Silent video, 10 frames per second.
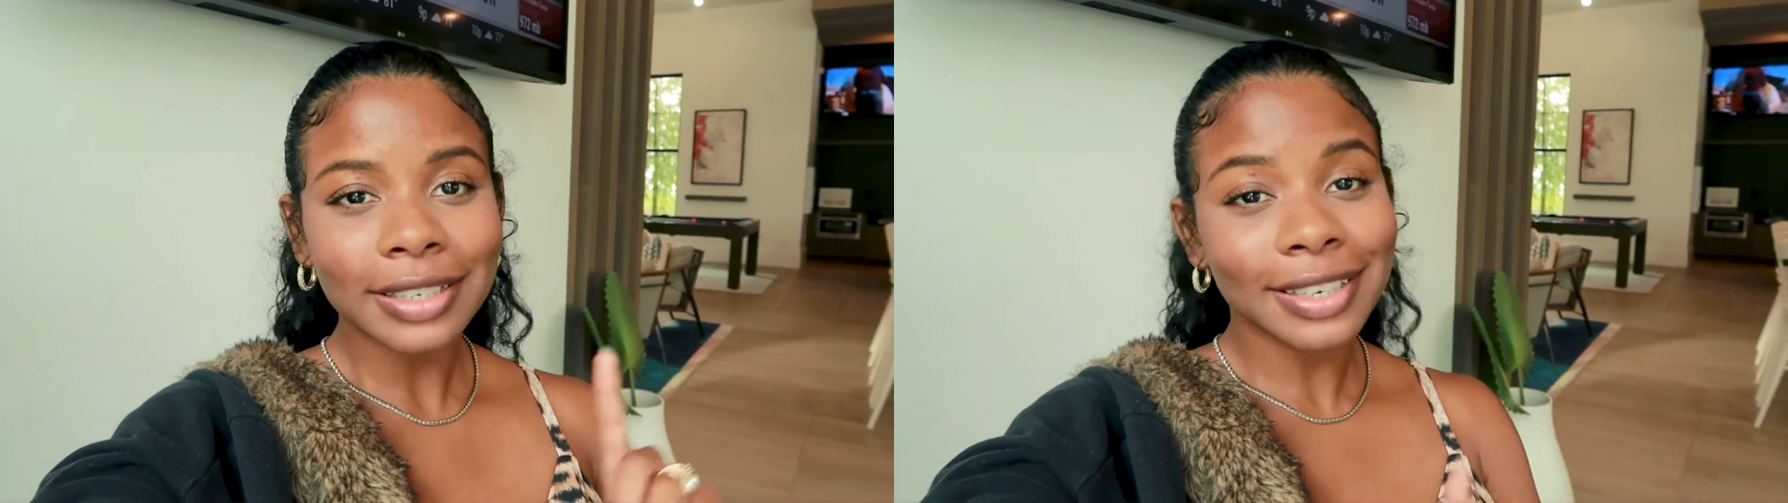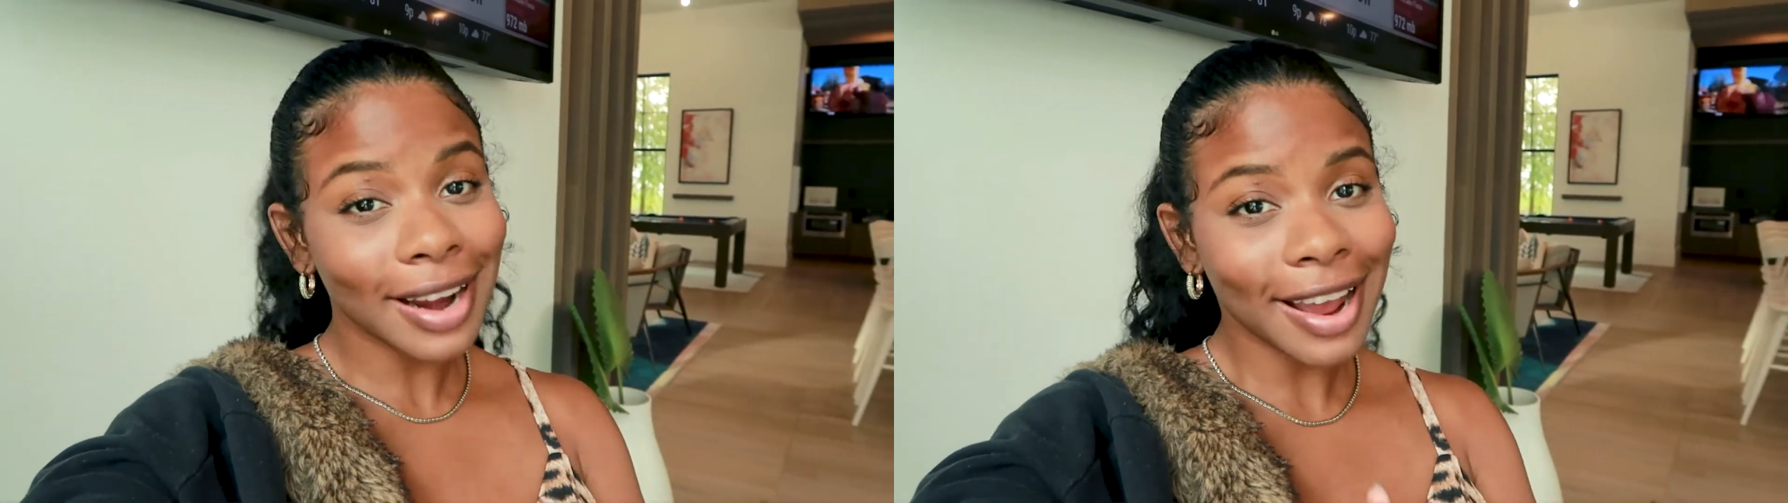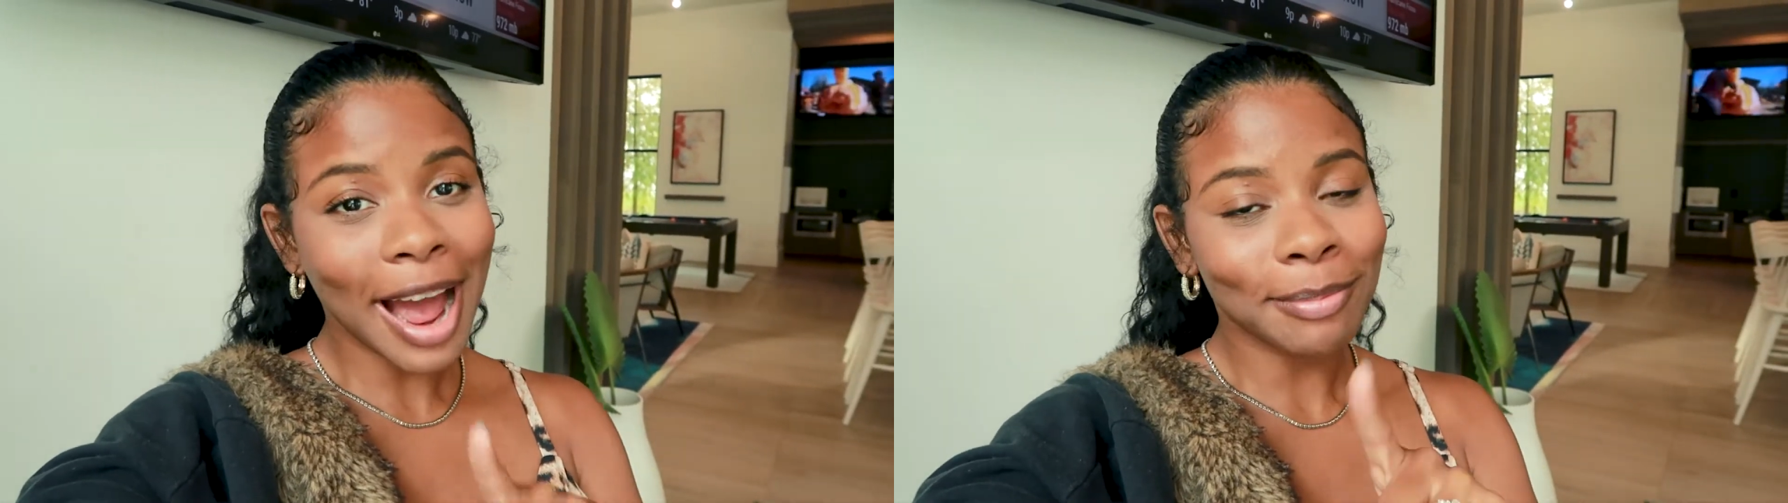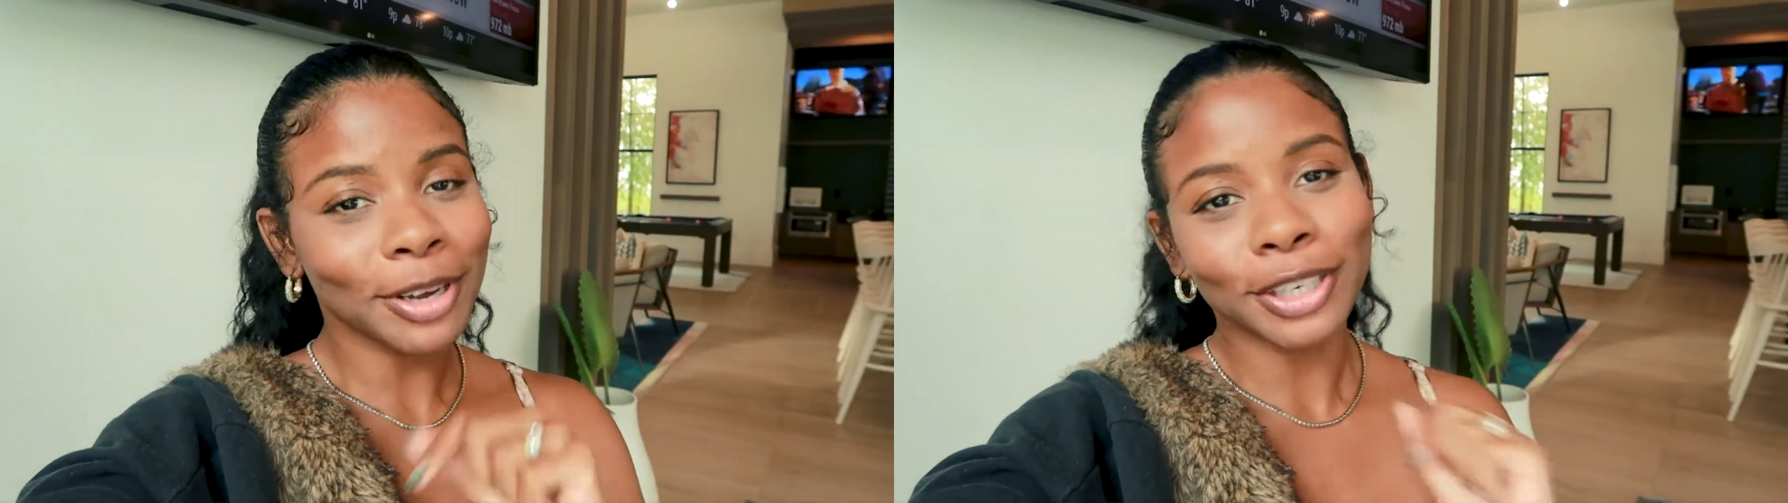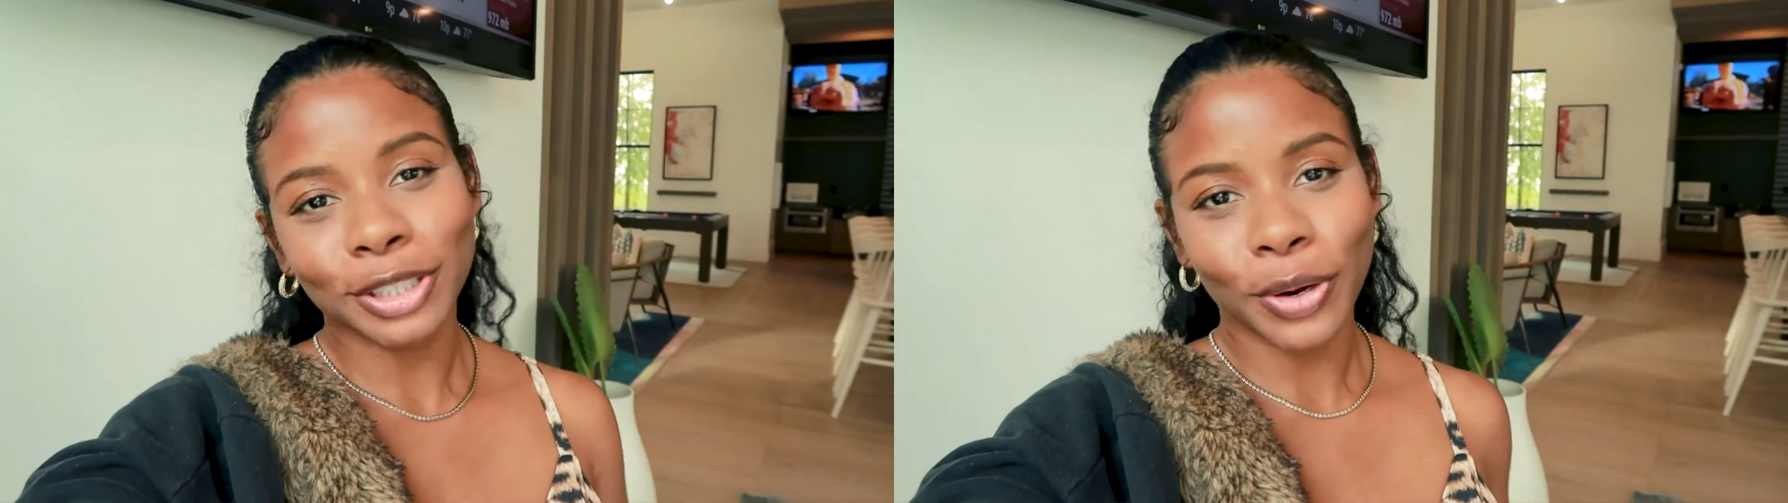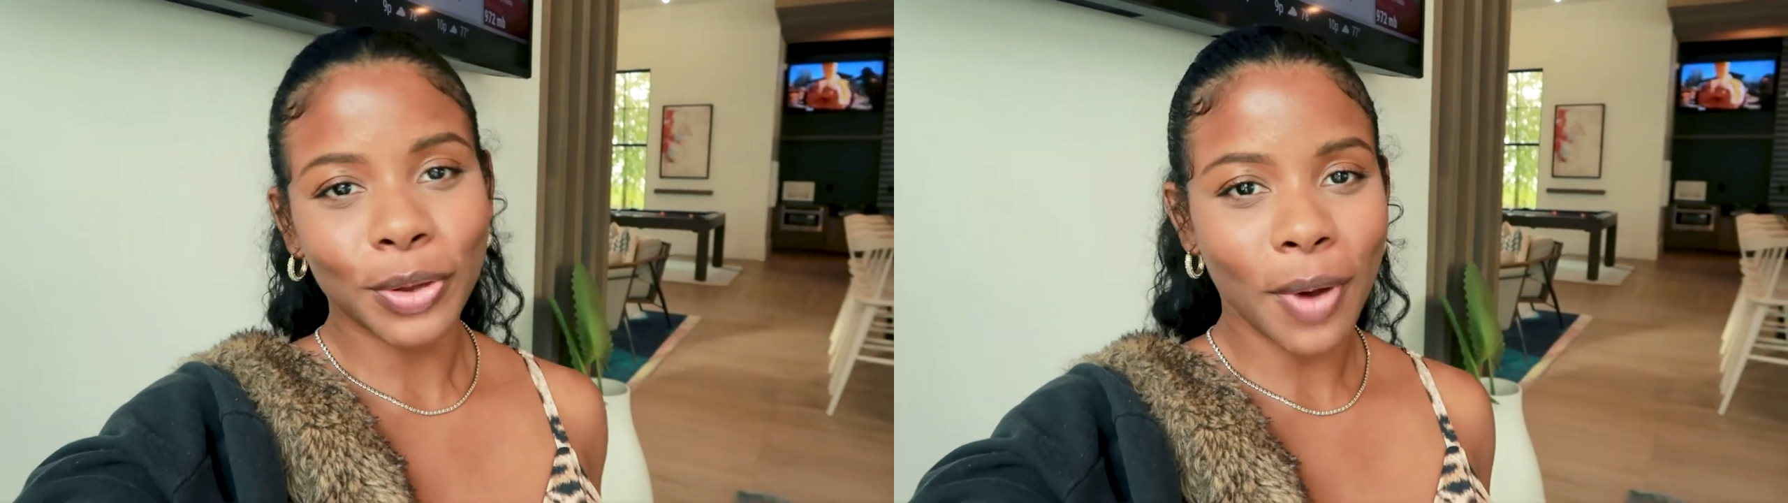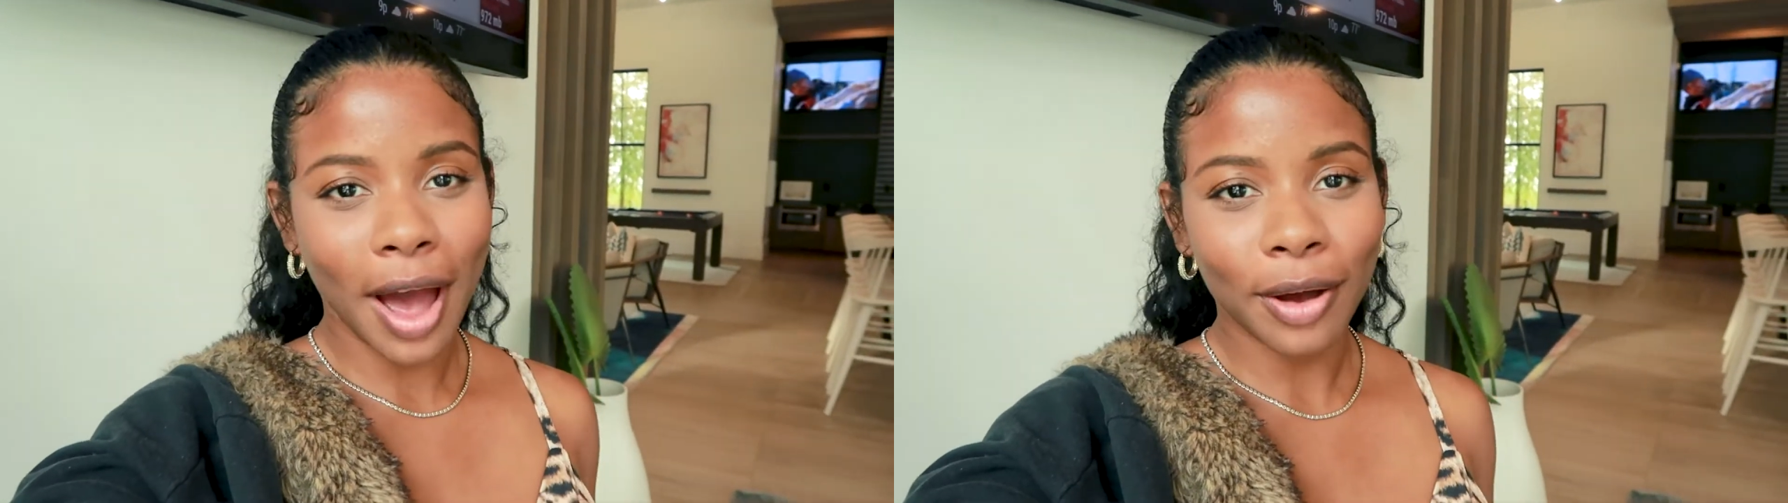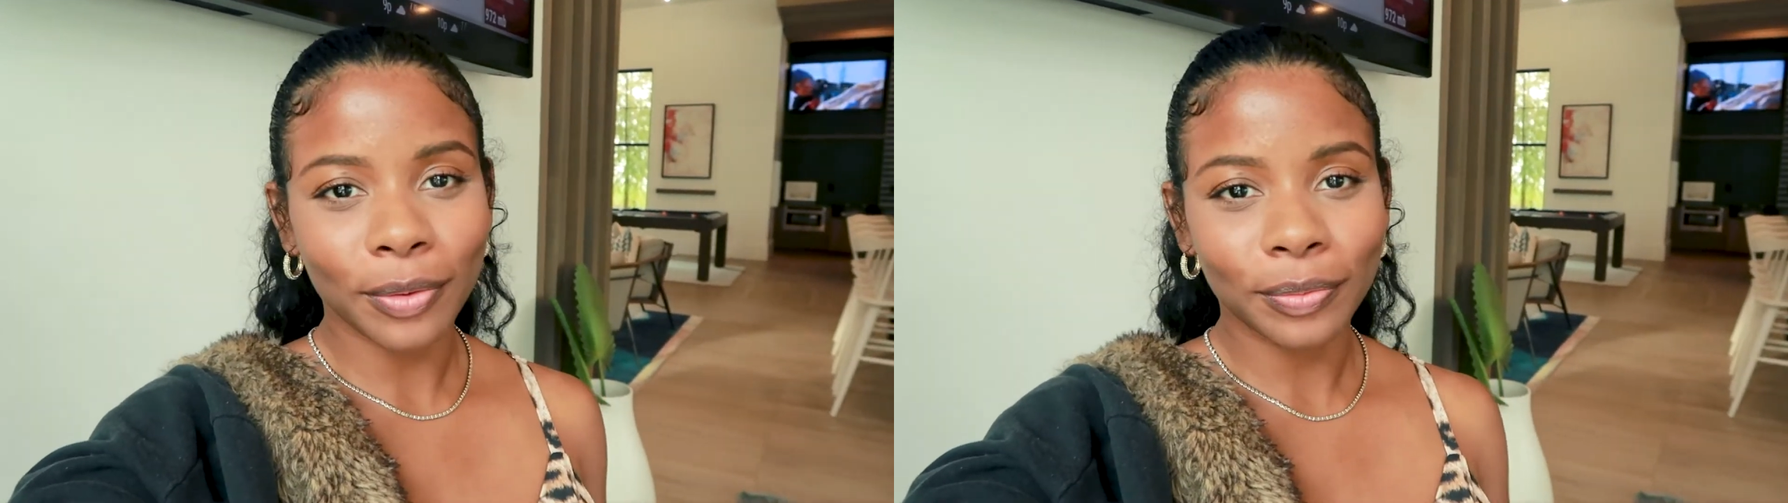Today, I'm gonna show you how.